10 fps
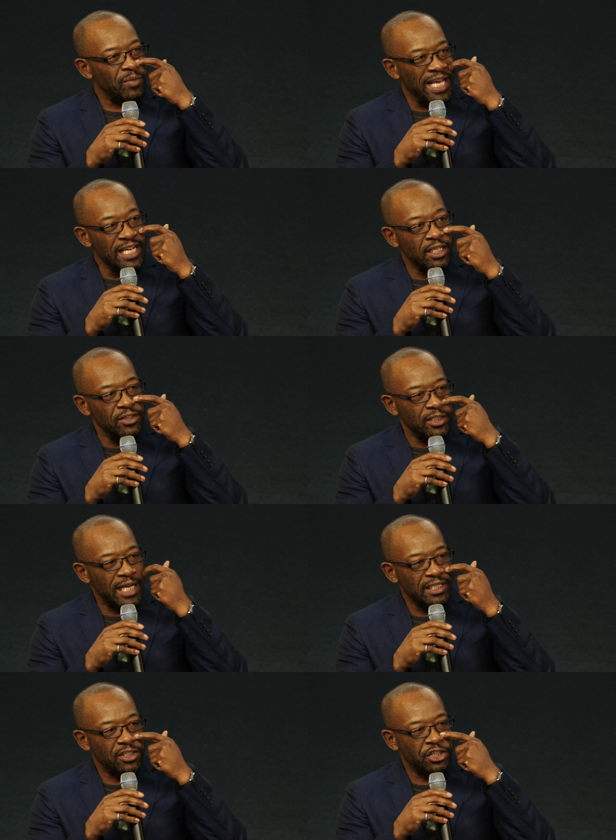England
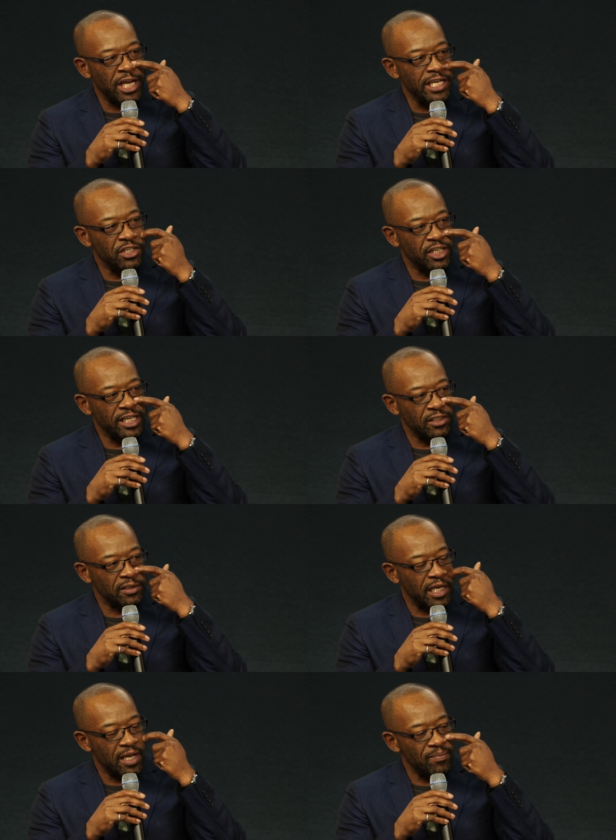has changed
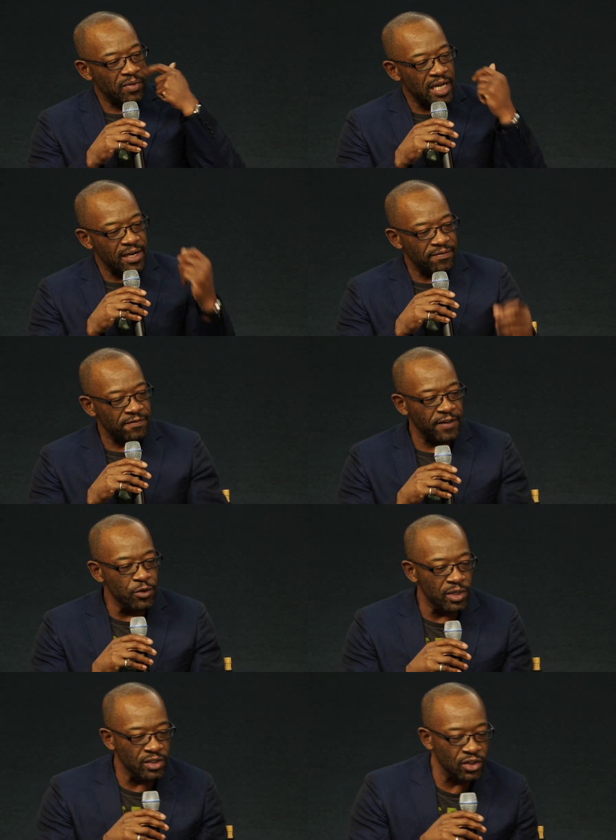its um, kind of
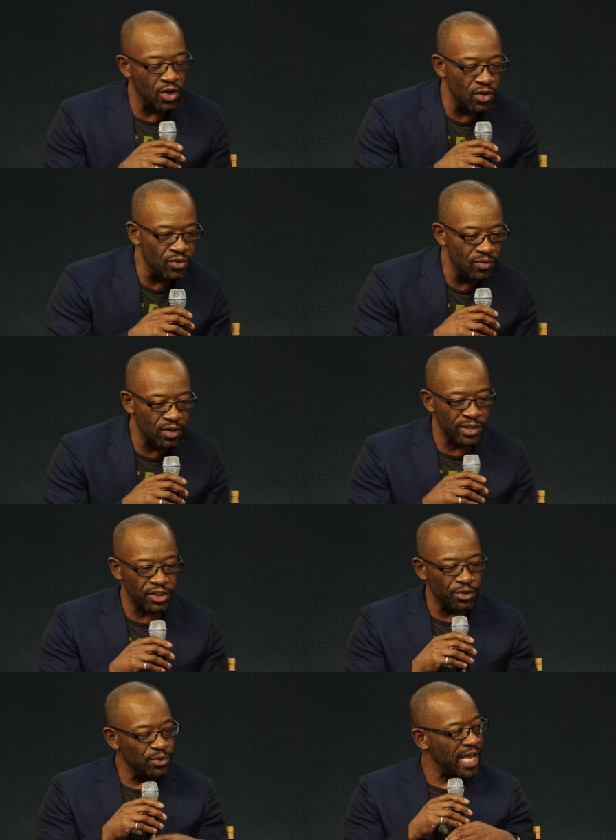focus on
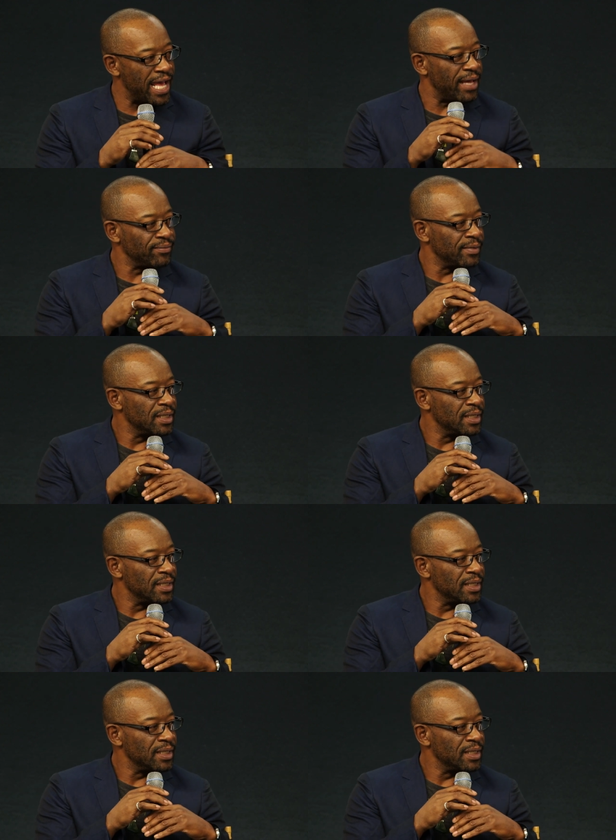critical care.